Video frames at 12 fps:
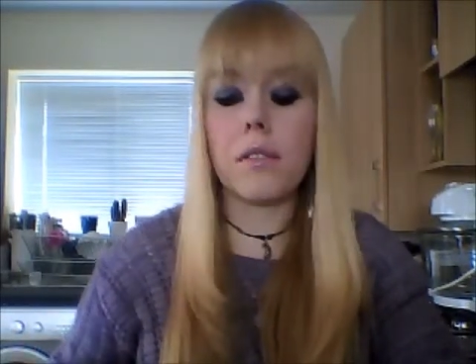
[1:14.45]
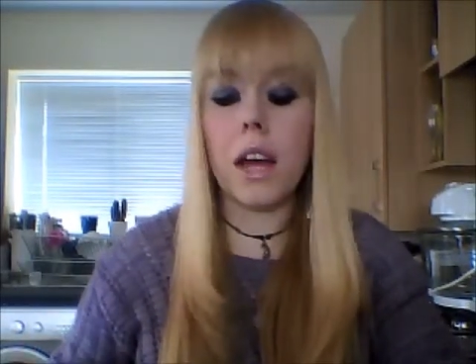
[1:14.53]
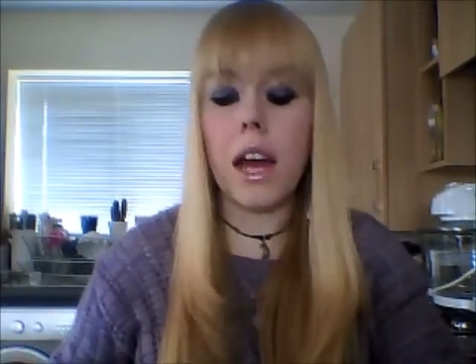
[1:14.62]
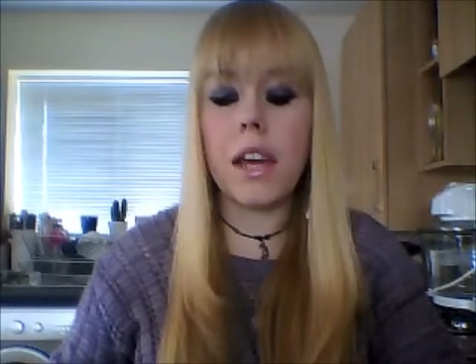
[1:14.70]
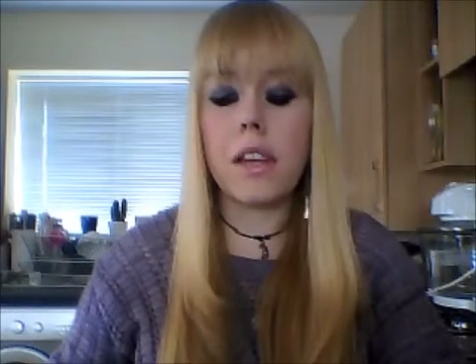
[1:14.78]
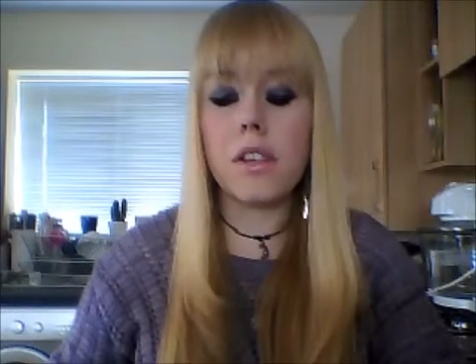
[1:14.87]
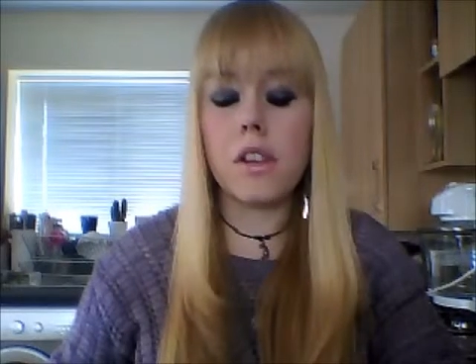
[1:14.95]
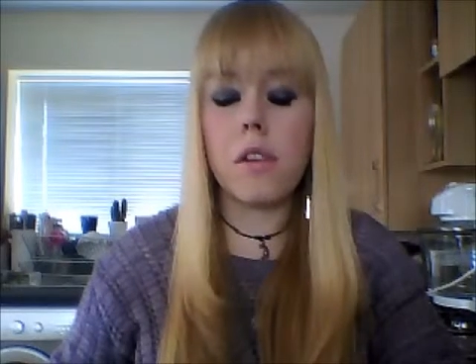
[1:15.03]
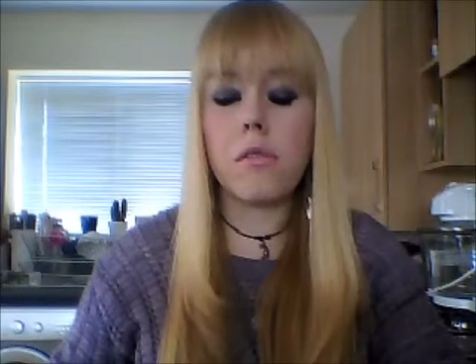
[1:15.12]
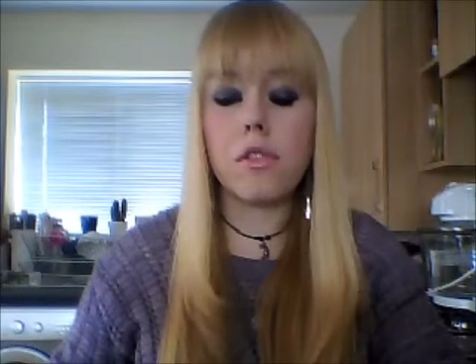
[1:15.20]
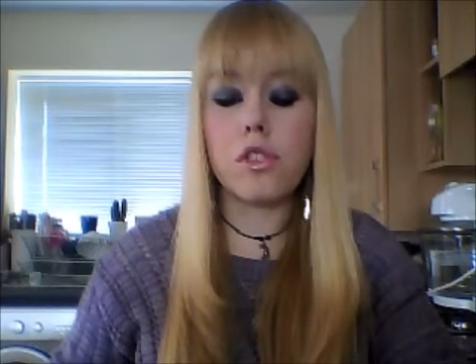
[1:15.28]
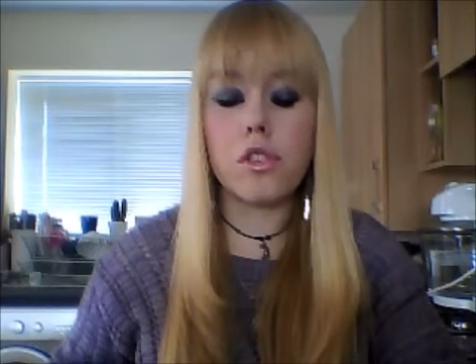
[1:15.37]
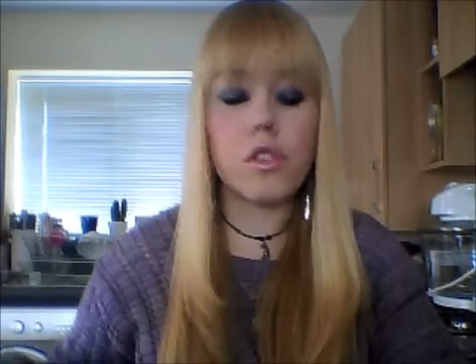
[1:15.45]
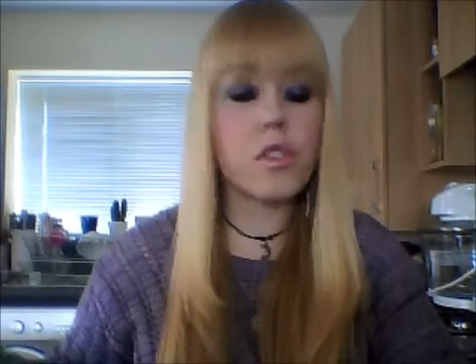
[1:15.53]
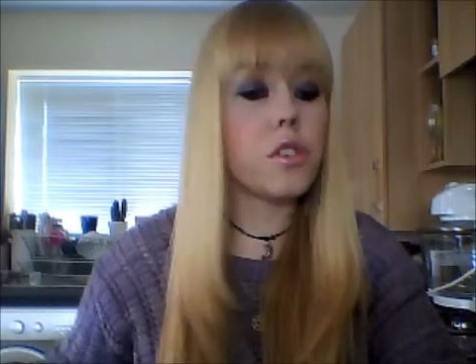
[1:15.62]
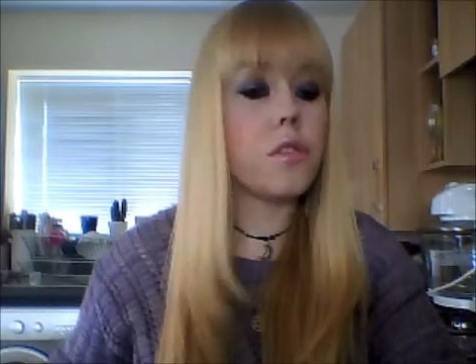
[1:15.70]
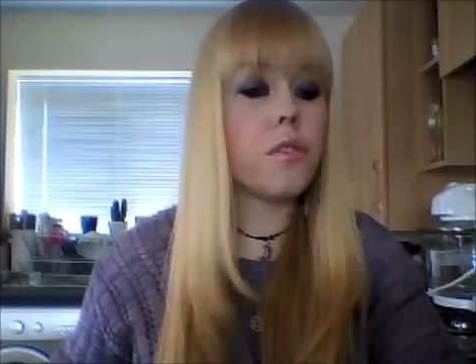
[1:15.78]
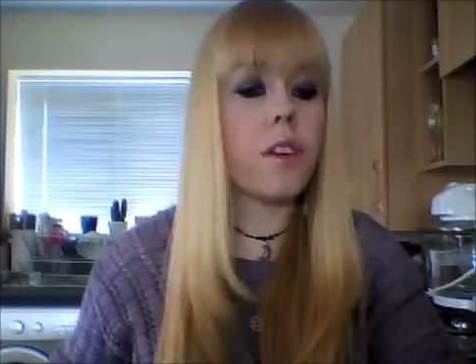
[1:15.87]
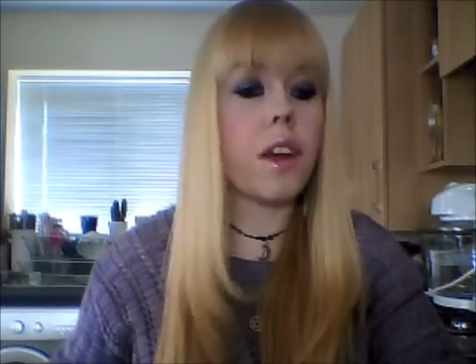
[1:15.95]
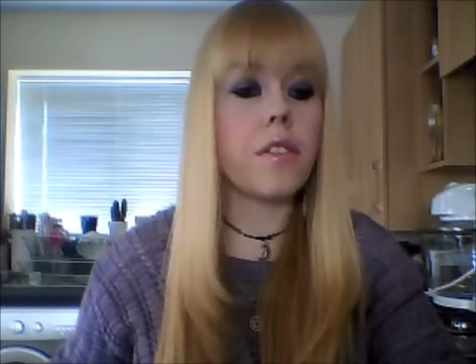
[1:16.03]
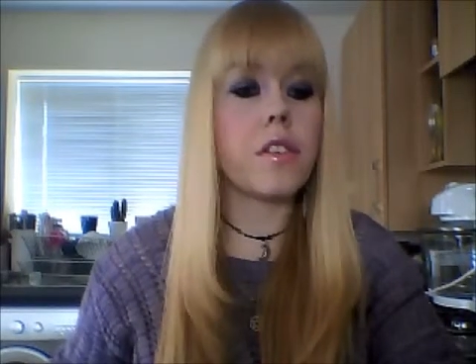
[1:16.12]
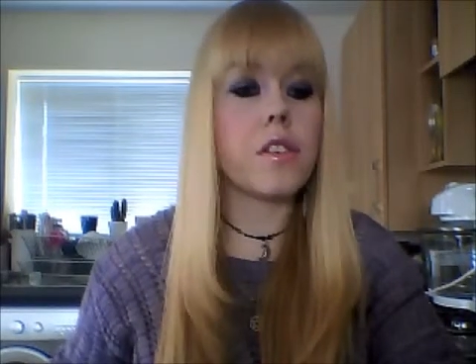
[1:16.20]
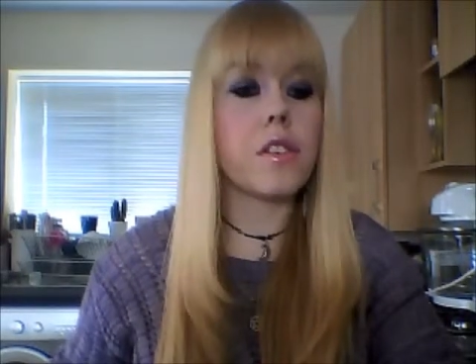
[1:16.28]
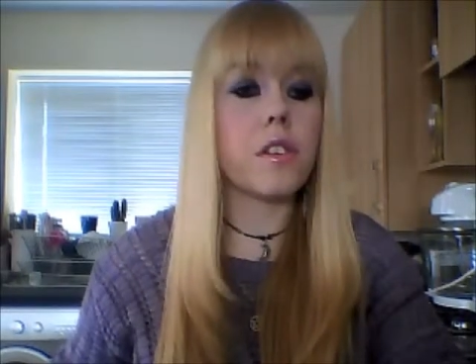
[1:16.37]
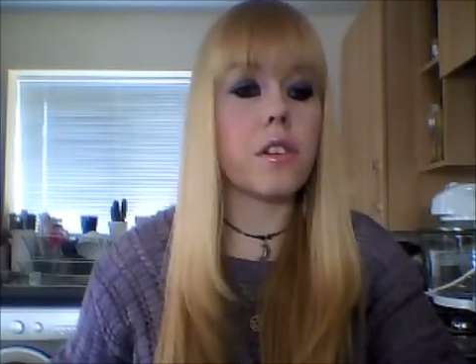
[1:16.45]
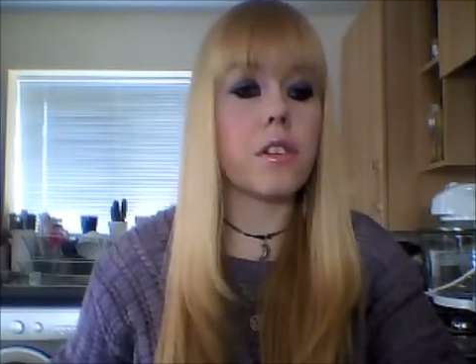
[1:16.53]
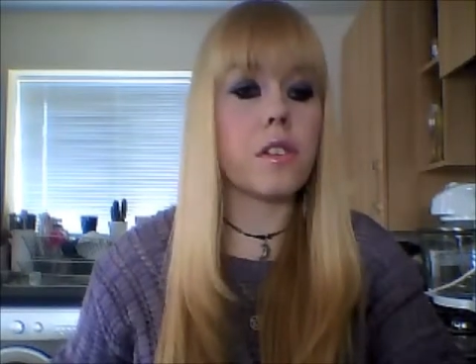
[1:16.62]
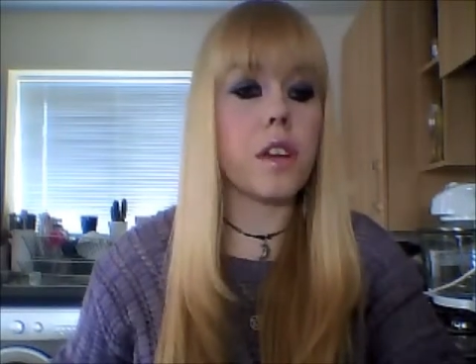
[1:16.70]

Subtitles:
I don't just do fairy circles.